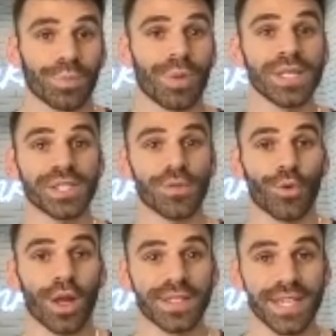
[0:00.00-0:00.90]
pieces of
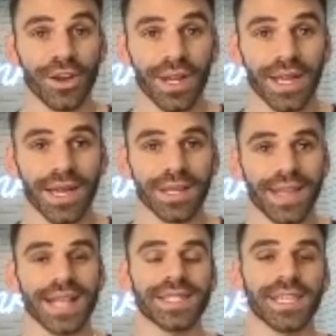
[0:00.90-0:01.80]
criteria,
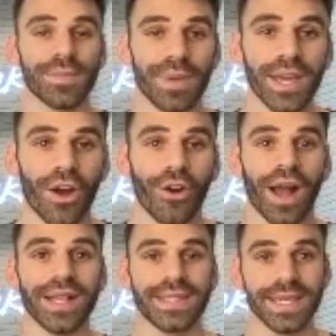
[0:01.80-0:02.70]
that's going to be our
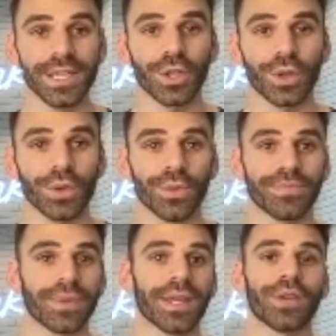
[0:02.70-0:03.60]
ideal
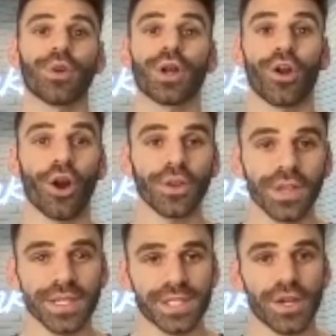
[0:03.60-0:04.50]

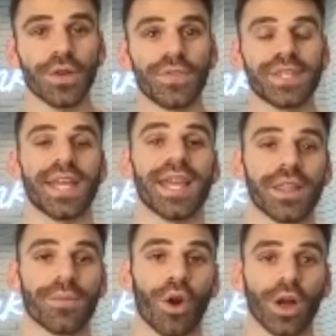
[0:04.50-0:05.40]
regardless of the state
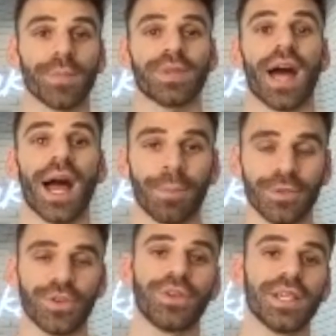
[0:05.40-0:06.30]
of the market, but the
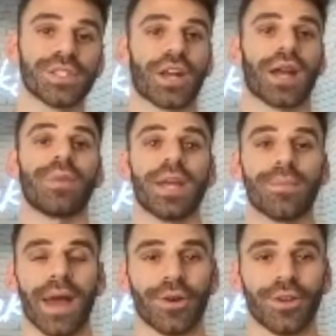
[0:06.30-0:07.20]
opportunities are coming
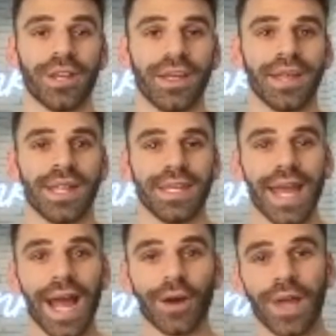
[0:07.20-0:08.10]
about
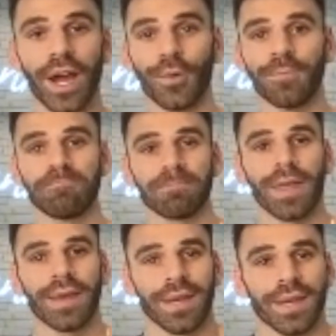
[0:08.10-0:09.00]
now. Now,
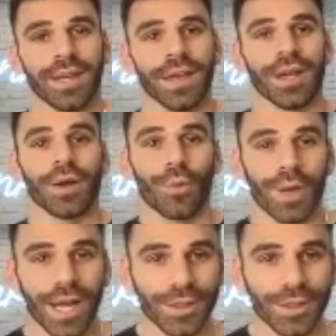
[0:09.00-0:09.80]
what I